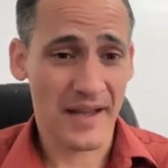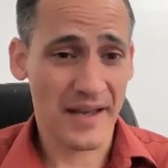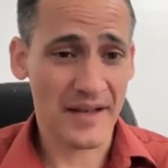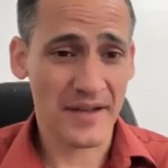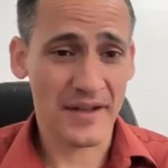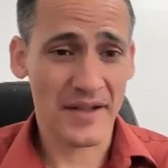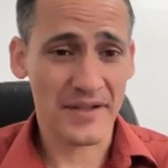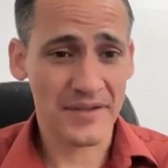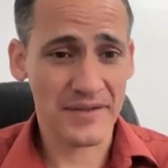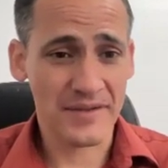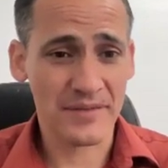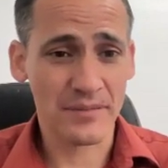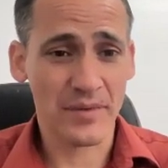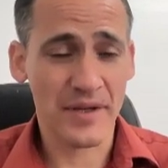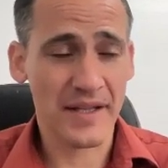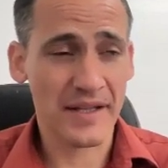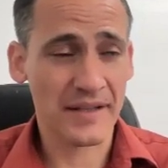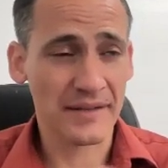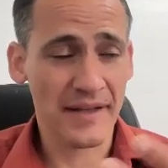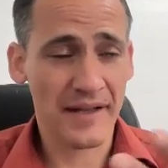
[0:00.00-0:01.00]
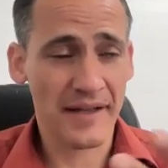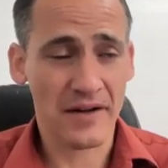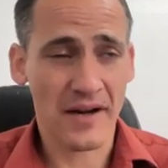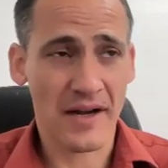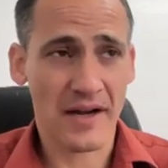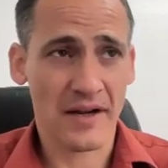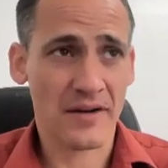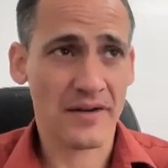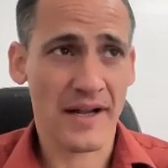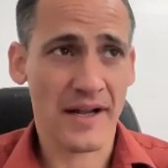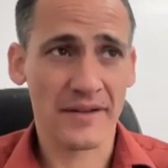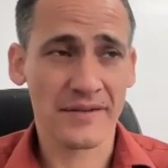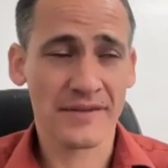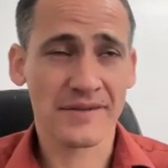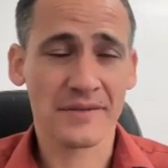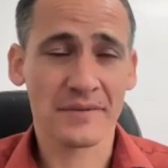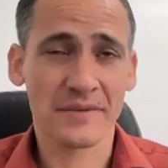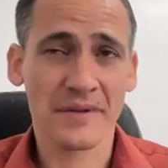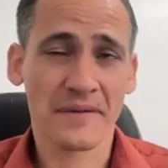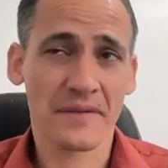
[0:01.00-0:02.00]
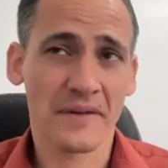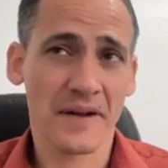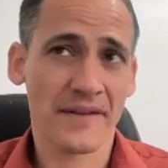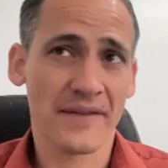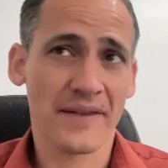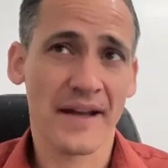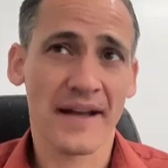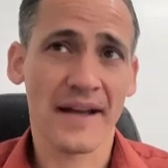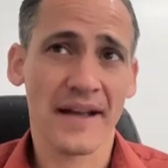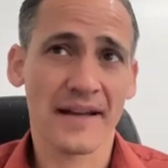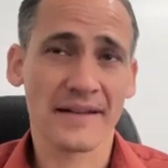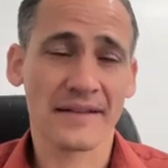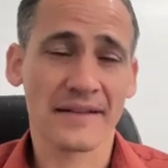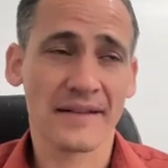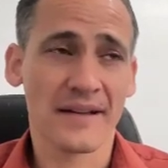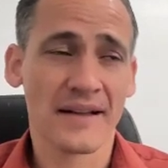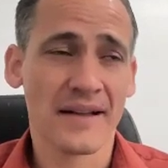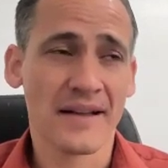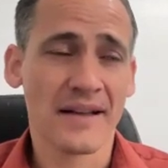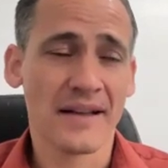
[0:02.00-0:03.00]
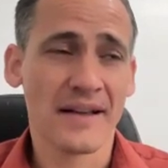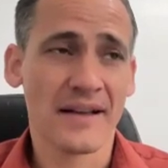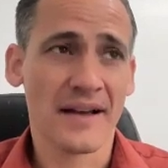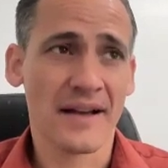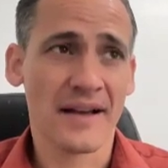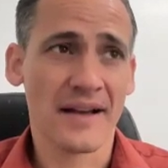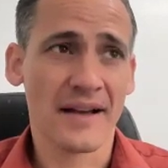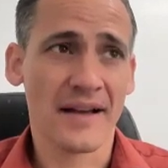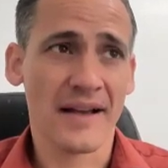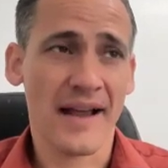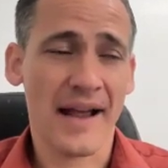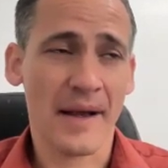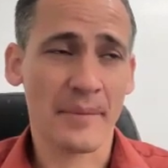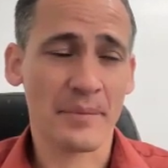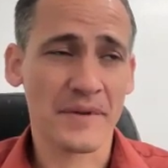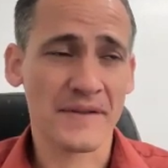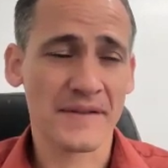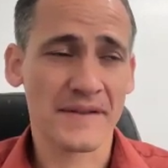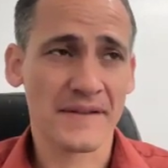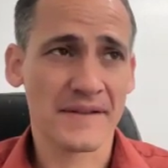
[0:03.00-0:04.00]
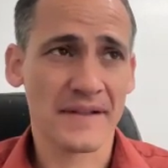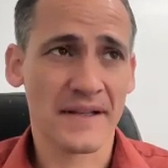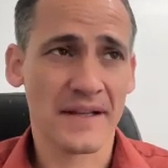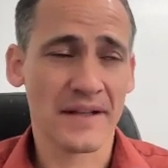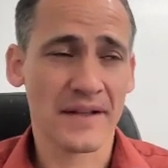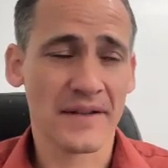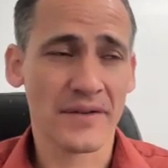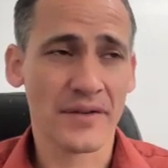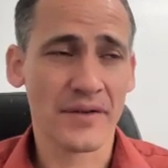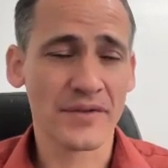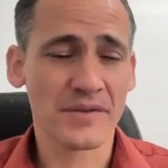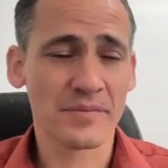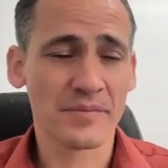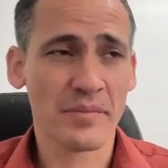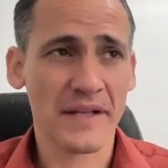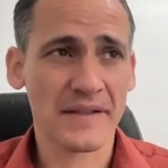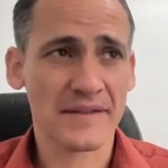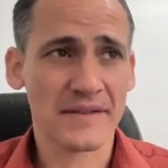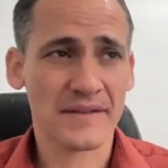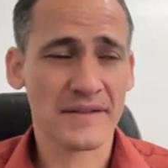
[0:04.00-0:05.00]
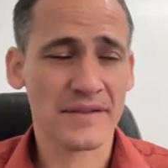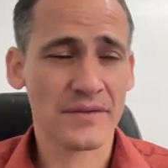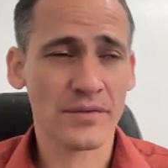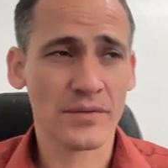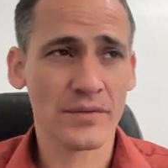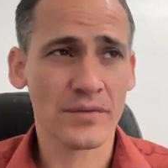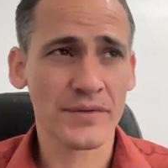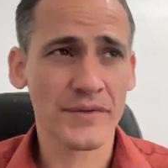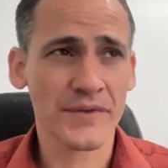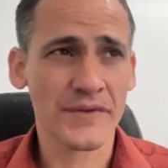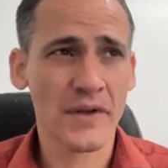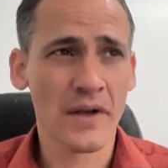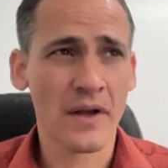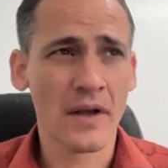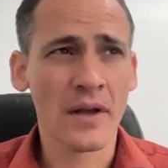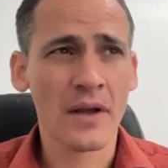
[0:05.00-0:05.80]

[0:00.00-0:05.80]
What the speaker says: it can let our hair down. So we find that happens in those best schools.